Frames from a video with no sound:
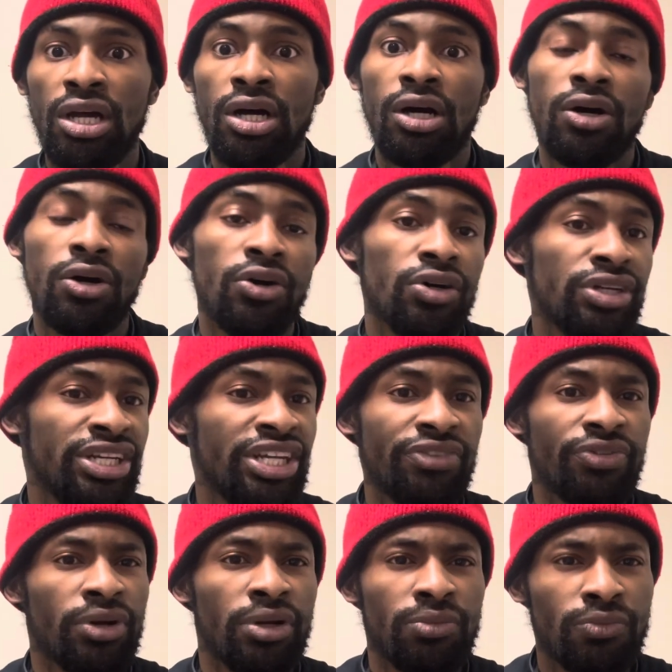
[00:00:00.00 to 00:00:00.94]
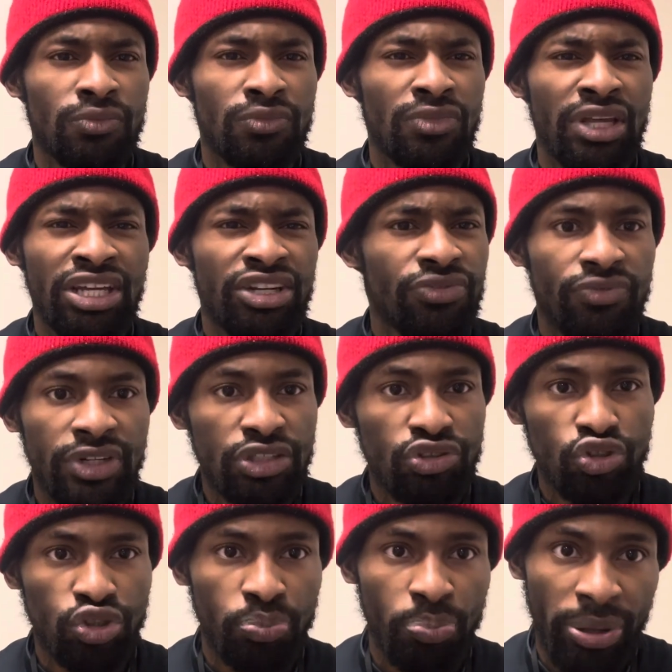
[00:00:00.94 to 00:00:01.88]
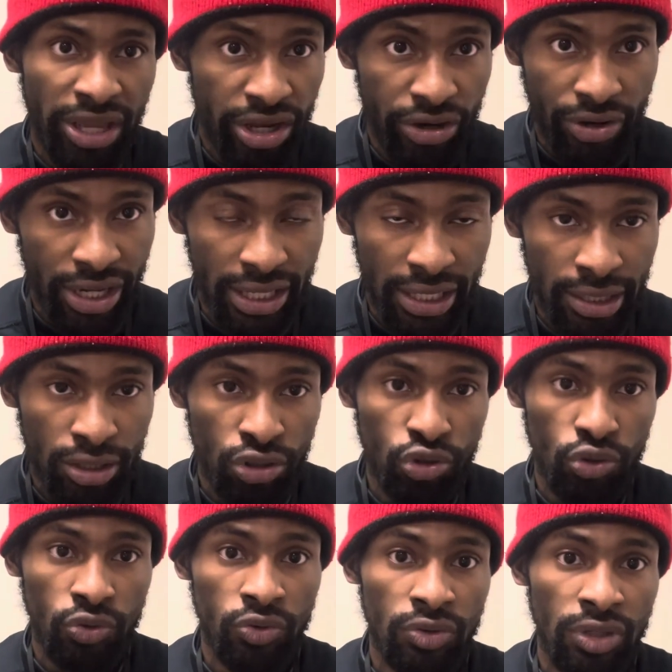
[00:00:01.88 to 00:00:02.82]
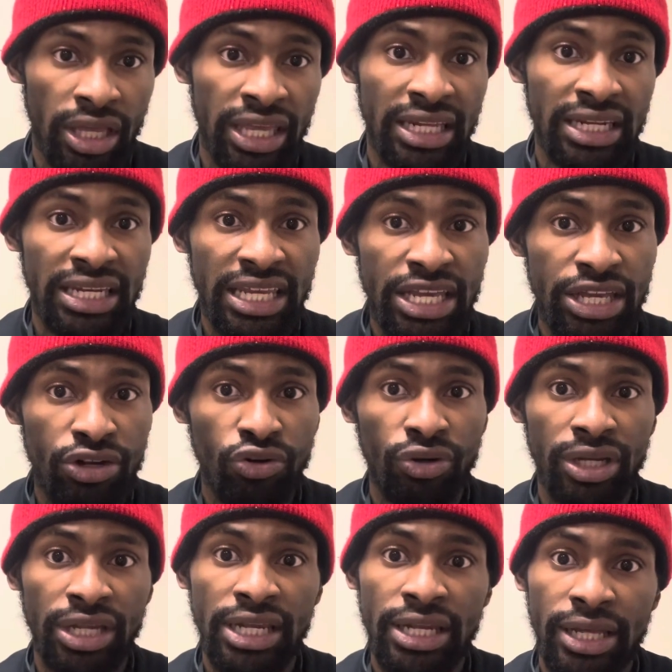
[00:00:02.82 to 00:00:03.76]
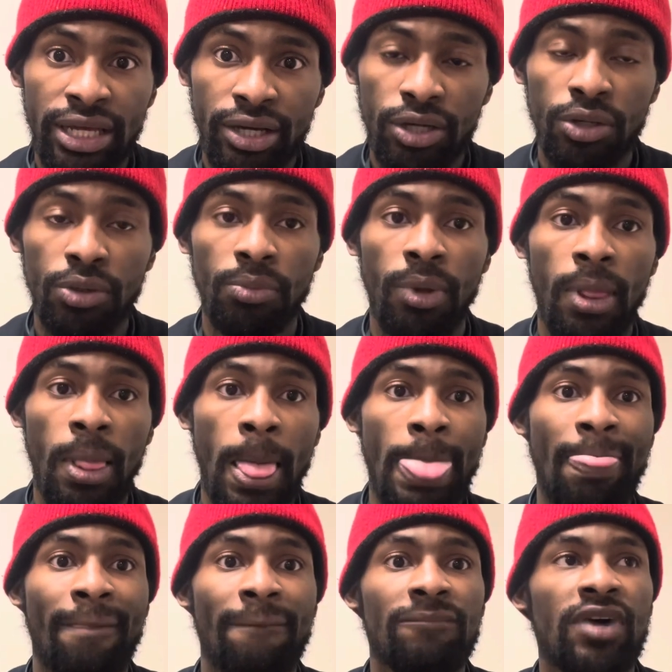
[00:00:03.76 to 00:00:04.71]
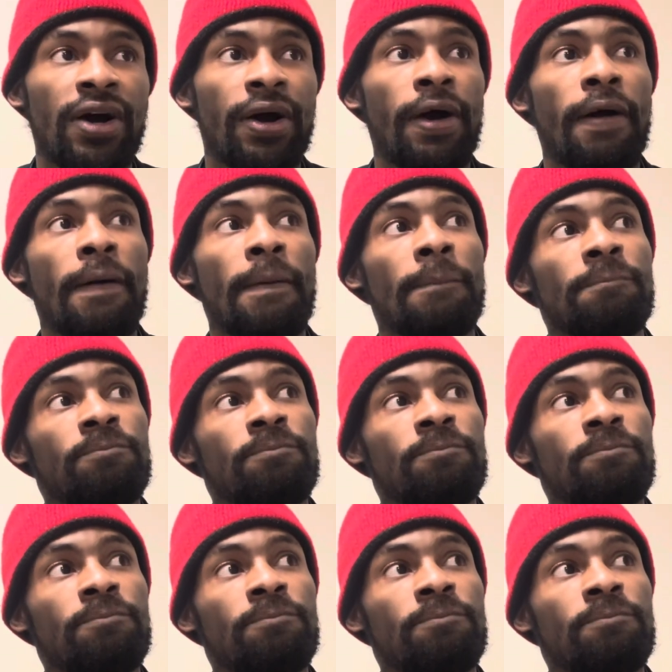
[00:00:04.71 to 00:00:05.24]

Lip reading: or different individuals, period, who in need or need help. I